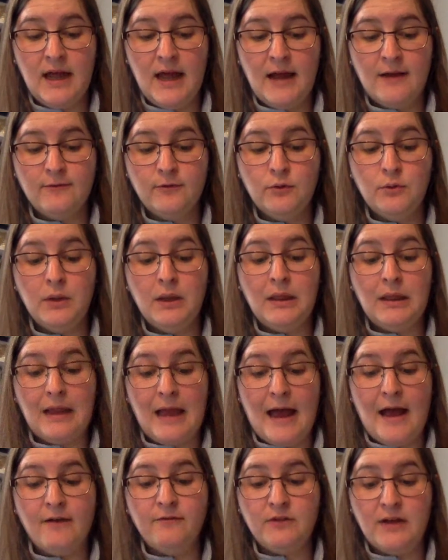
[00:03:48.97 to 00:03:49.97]
everyone
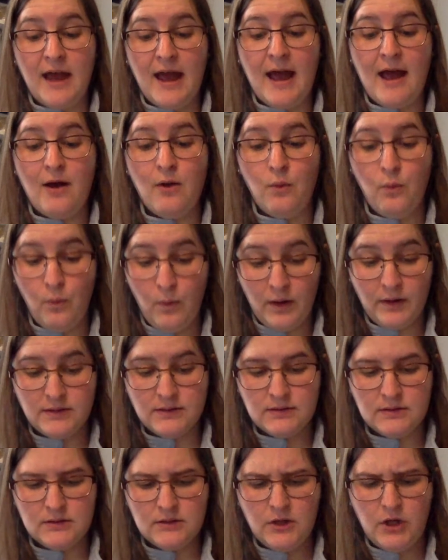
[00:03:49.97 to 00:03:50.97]
laughed at
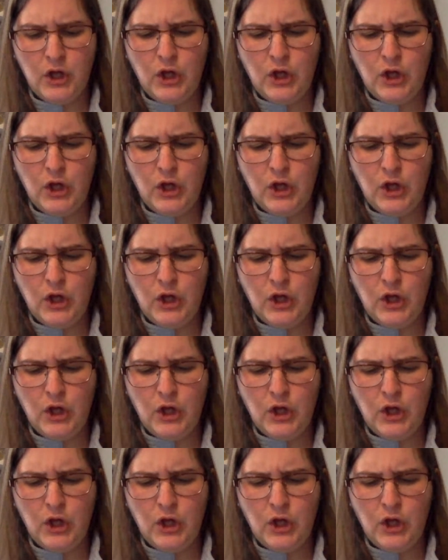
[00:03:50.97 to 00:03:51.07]
once.